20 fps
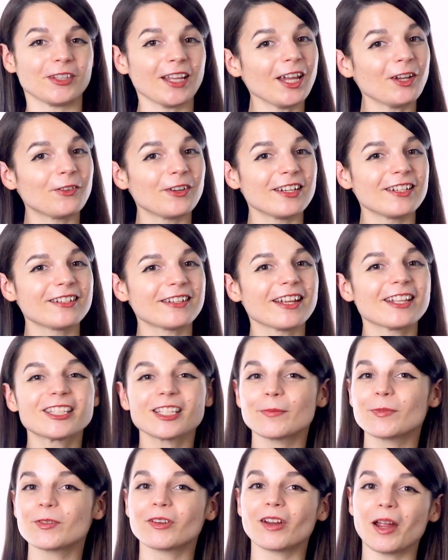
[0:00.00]
language, and
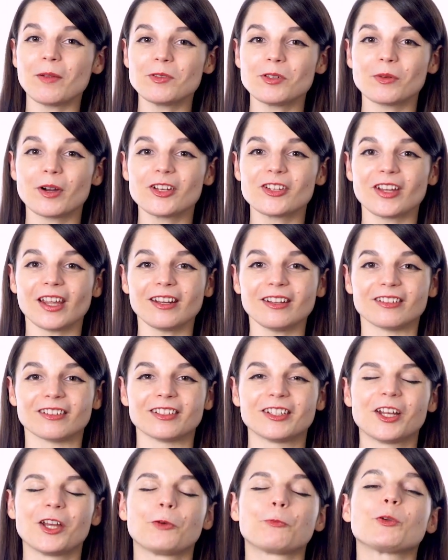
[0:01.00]
subscribe to our
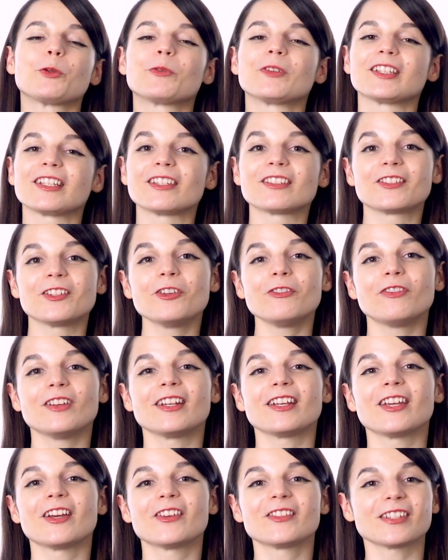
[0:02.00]
channel. We release new
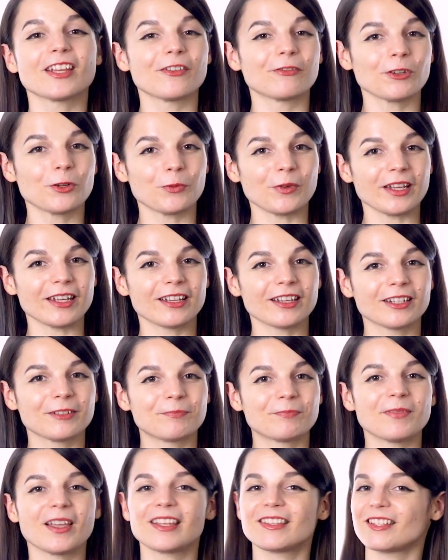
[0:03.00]
videos every week.
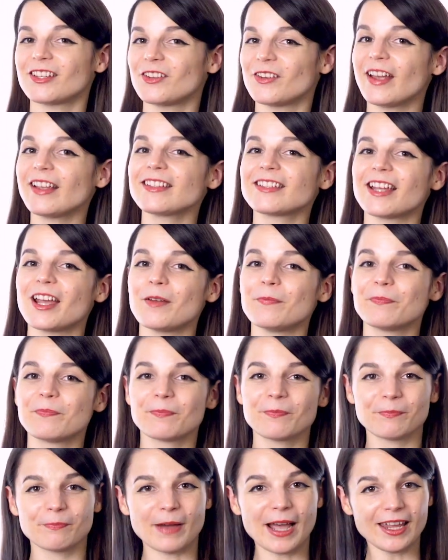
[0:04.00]
I'll see you next time.
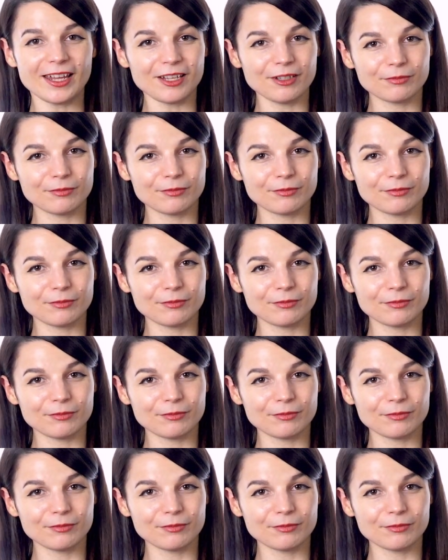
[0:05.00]
Bye!